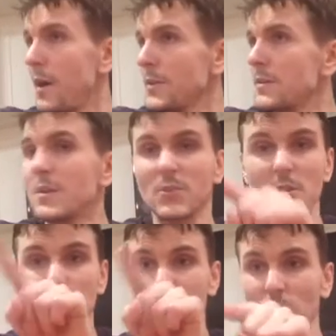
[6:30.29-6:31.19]
Well done. So
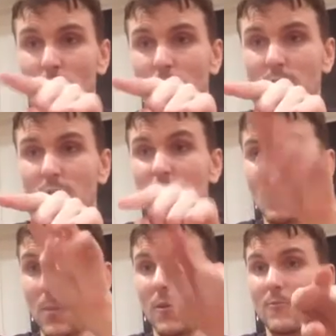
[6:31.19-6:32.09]
you were taught to
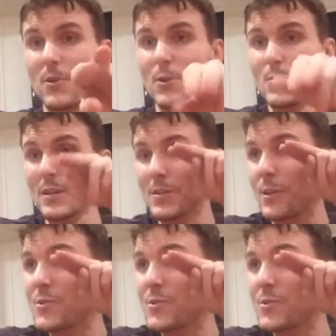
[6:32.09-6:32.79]
drop off the Luke and go